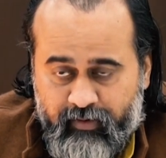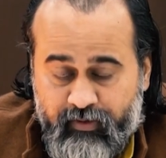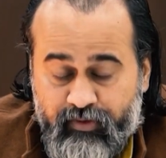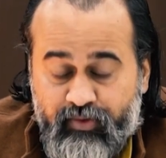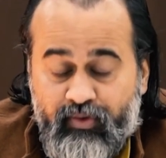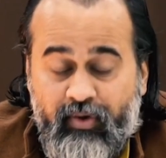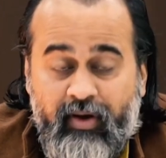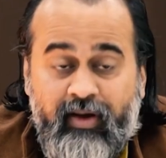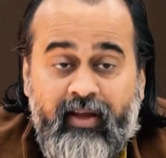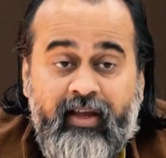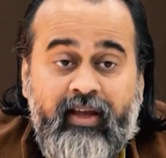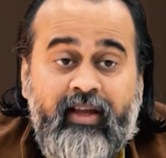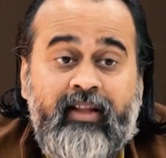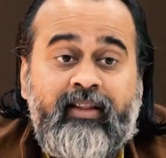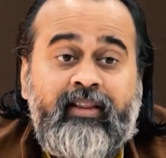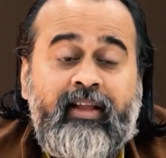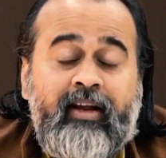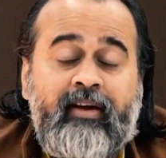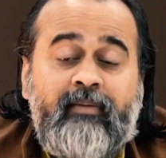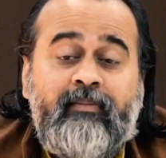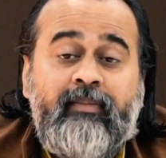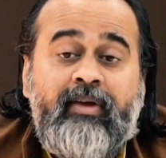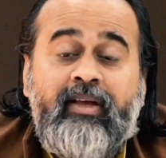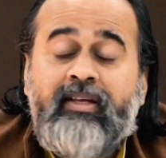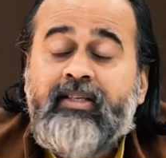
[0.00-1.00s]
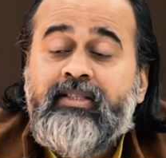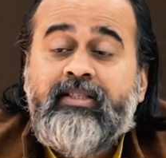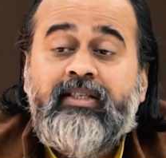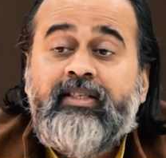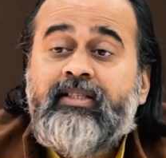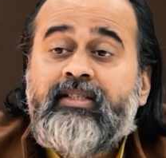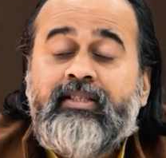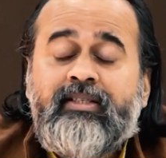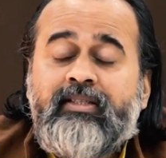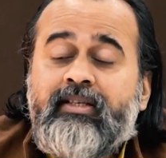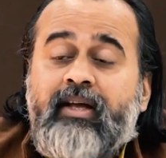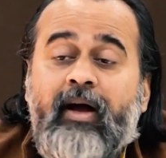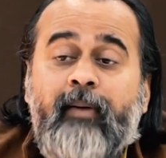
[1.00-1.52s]
So again, that makes
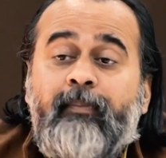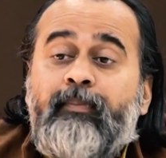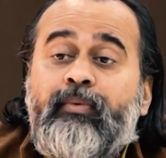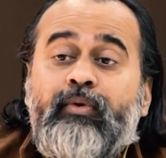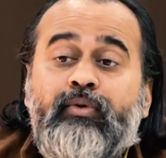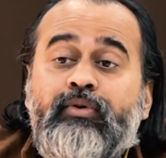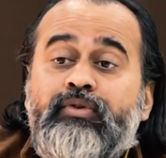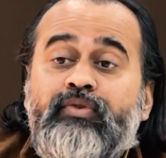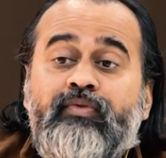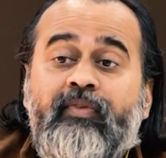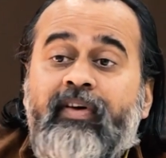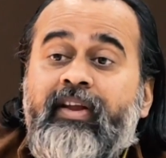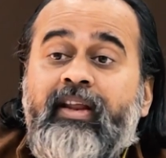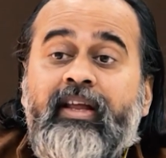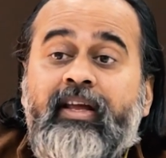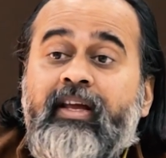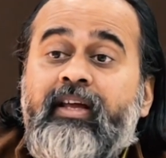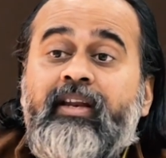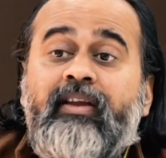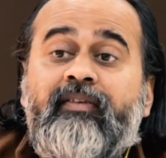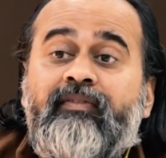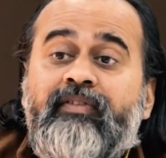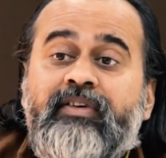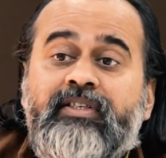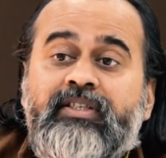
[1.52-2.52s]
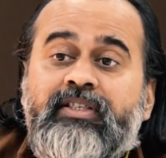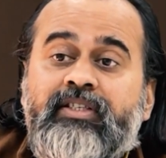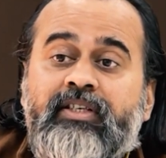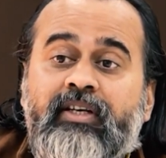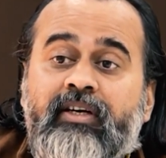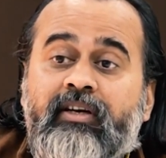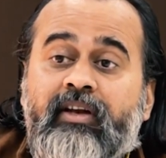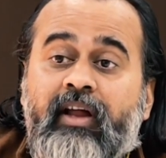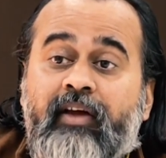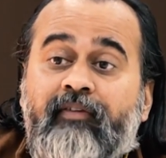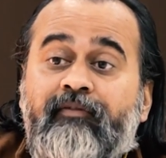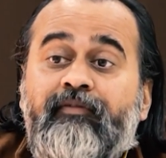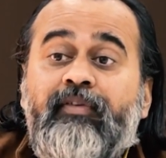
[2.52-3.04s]
this approach very
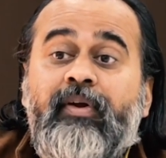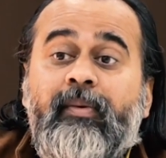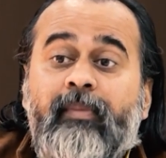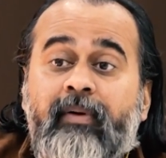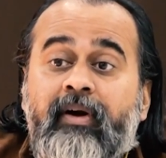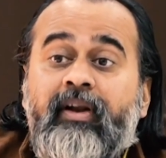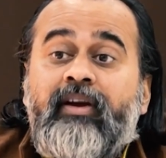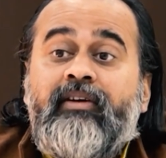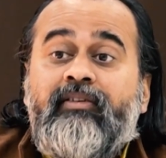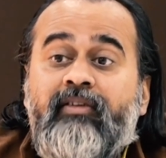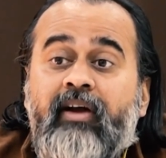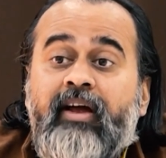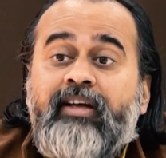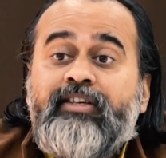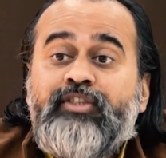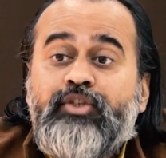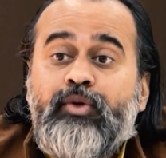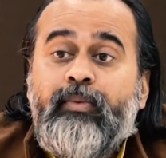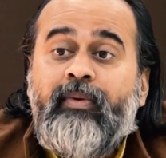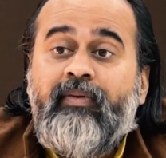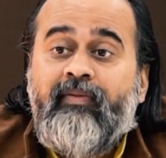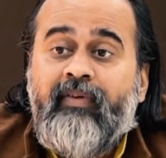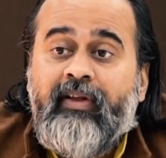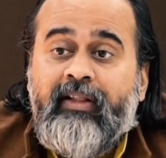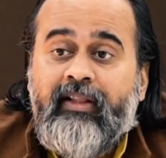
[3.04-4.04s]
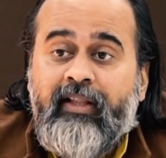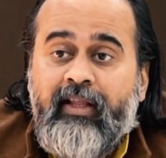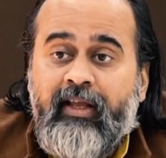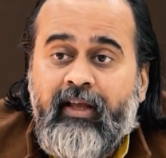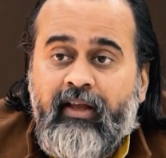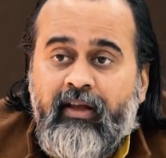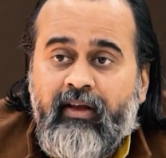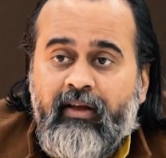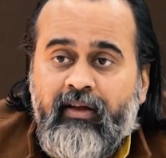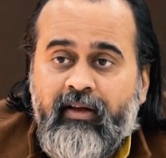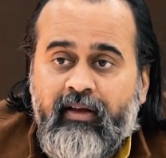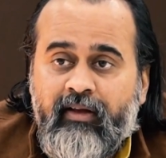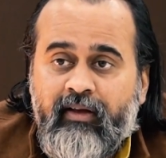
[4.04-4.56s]
inefficient. Everybody tries to be
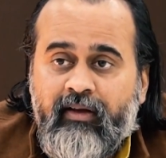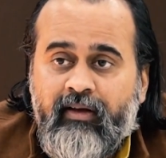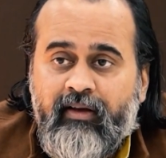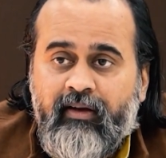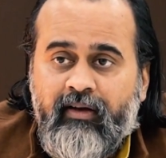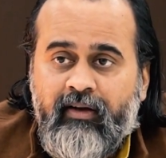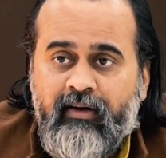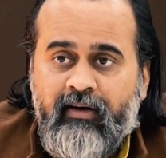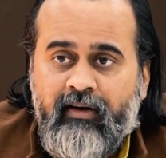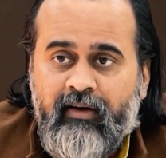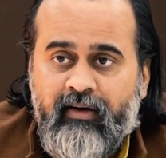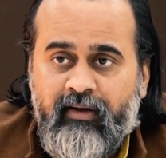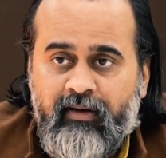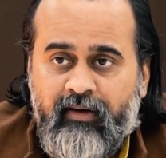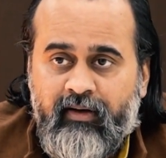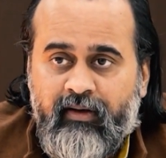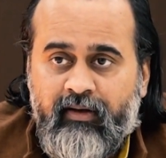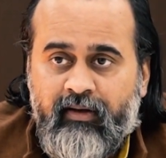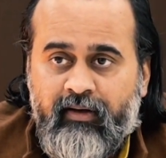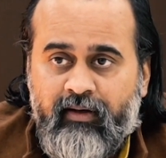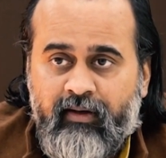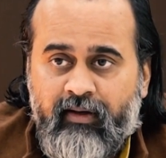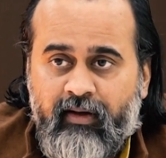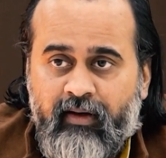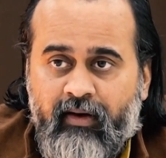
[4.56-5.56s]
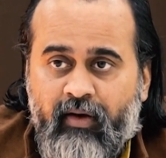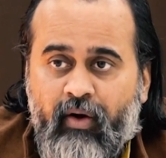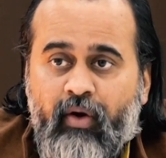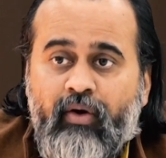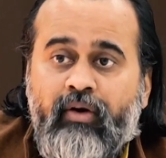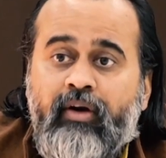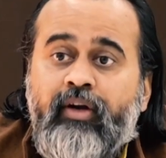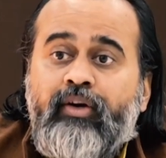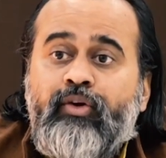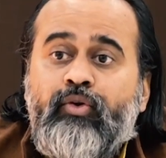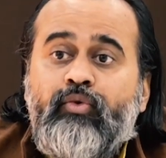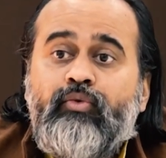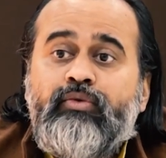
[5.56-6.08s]
wealthy.
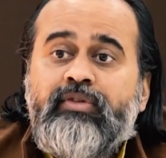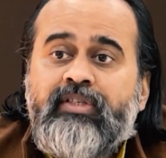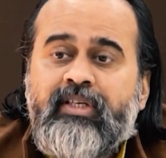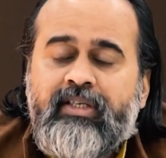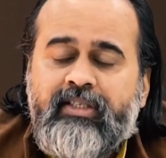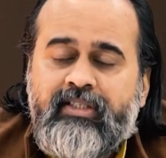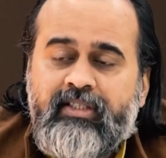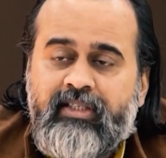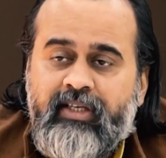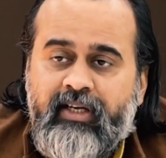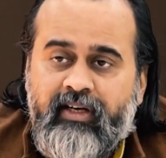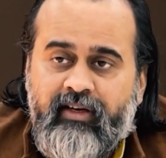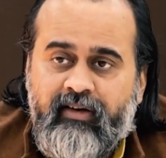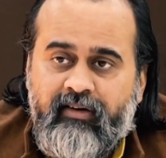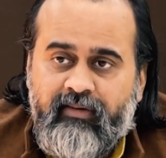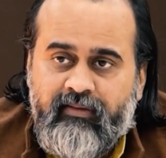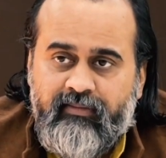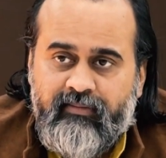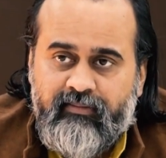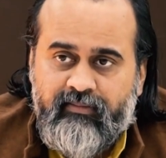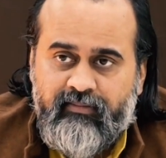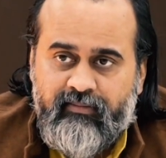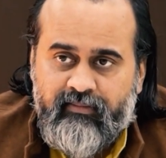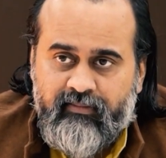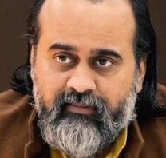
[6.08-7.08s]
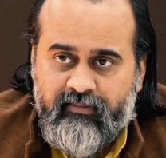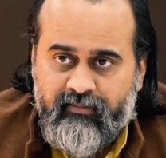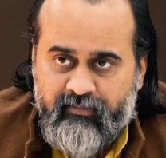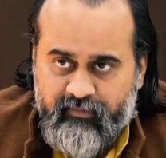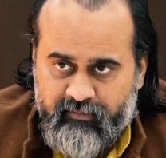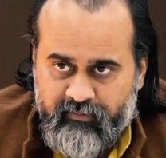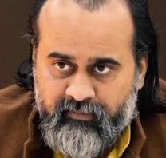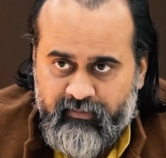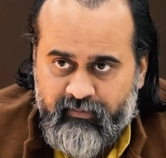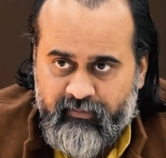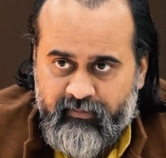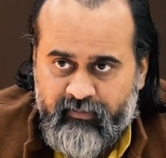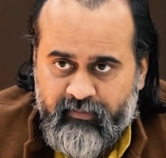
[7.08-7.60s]
Only 2 succeed.
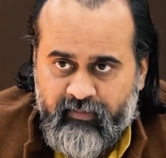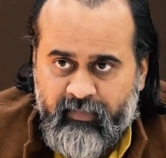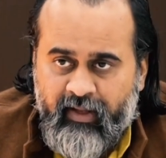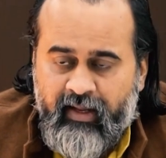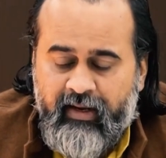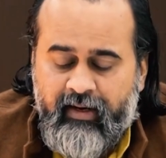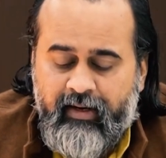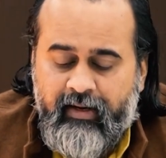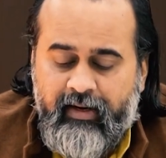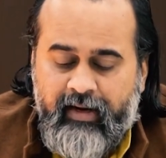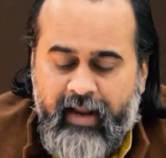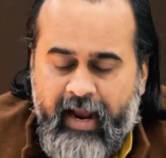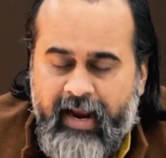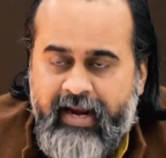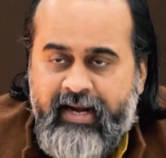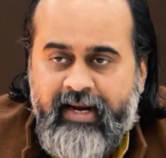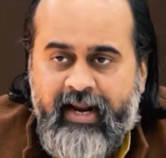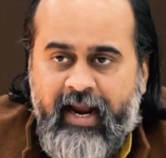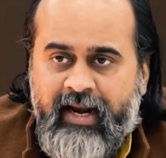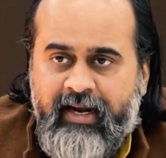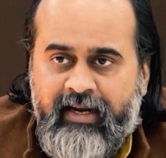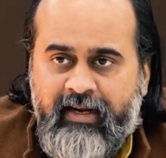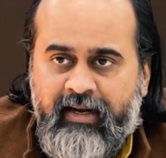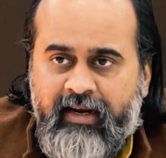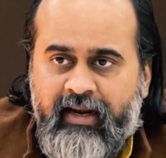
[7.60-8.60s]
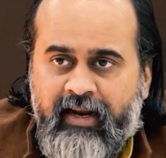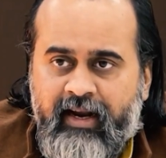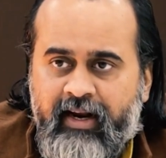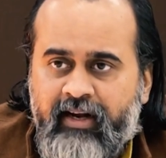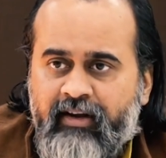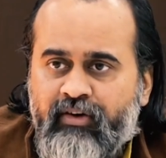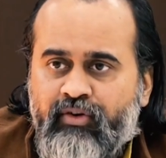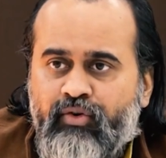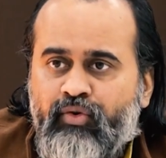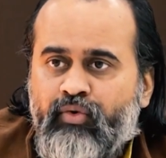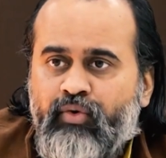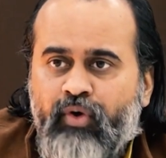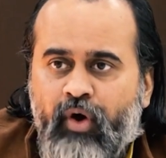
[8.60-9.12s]

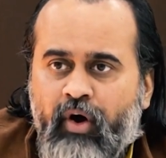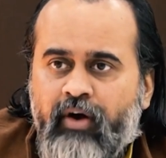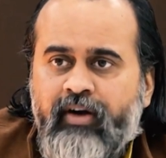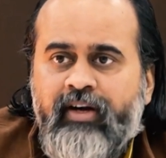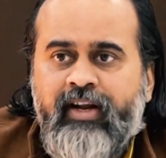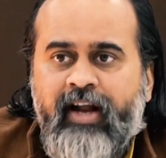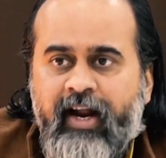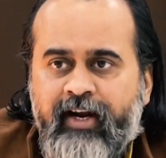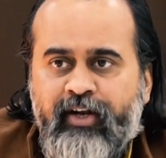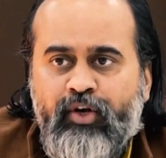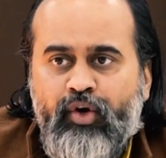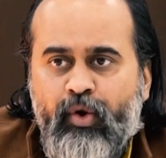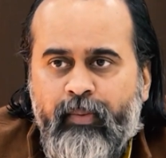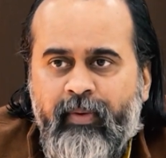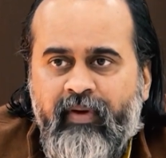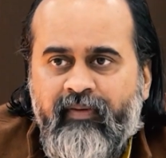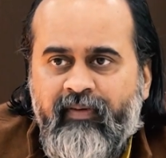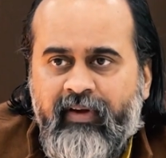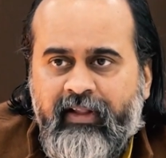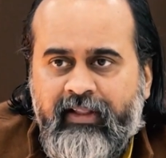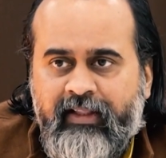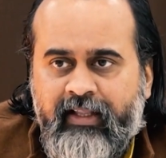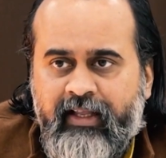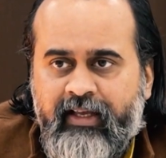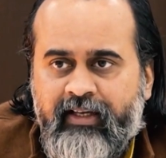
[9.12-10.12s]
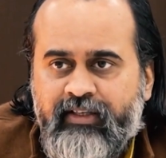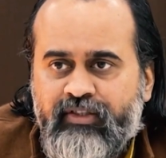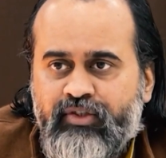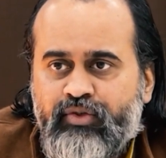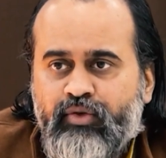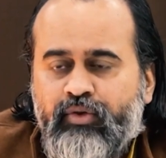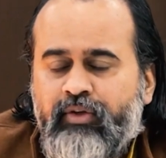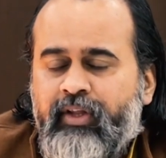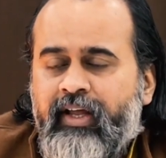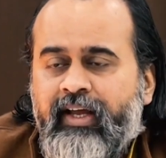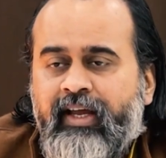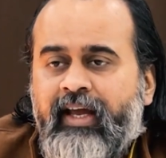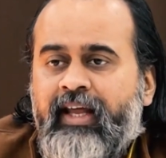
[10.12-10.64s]
998 do not get to be wealthy,
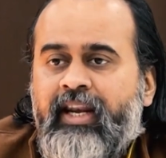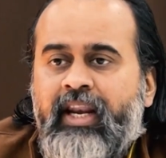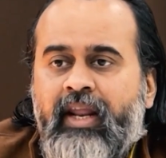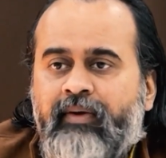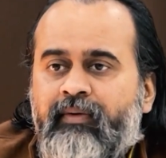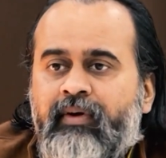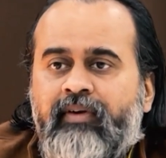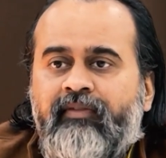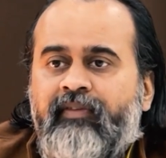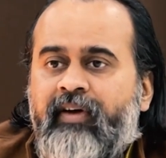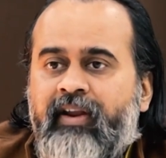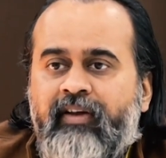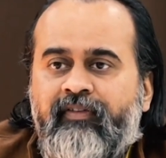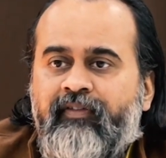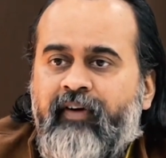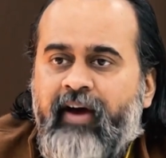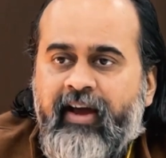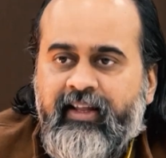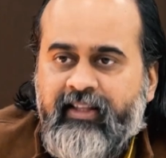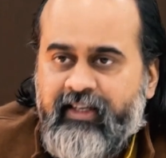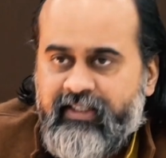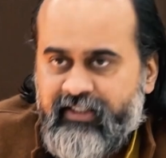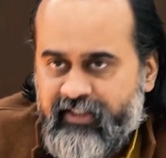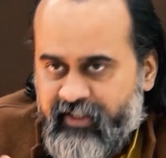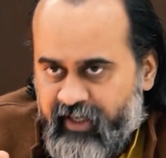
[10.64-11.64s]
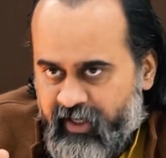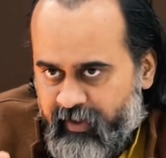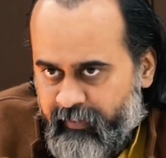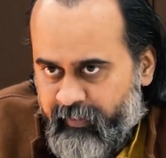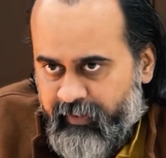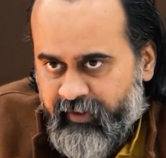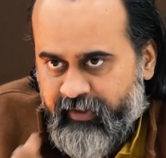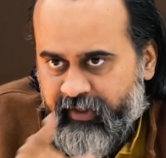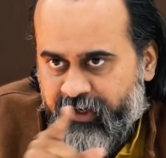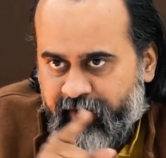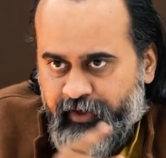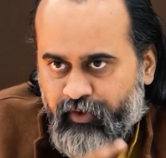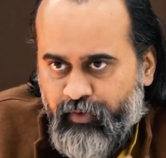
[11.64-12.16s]
so they can never verify the
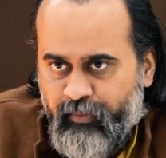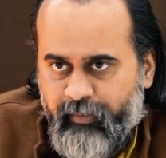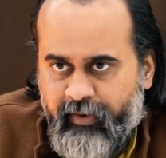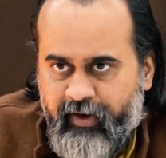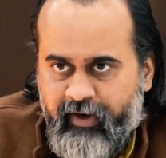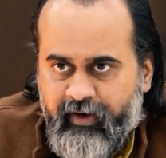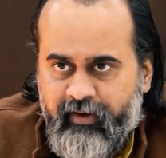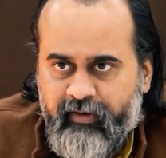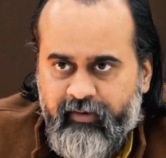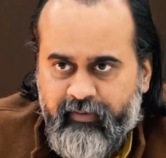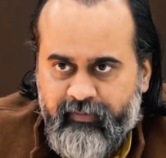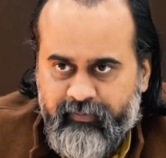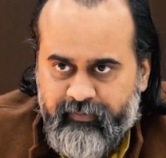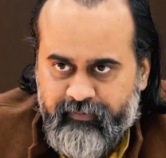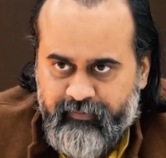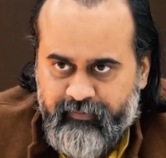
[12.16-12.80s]
statement that you made.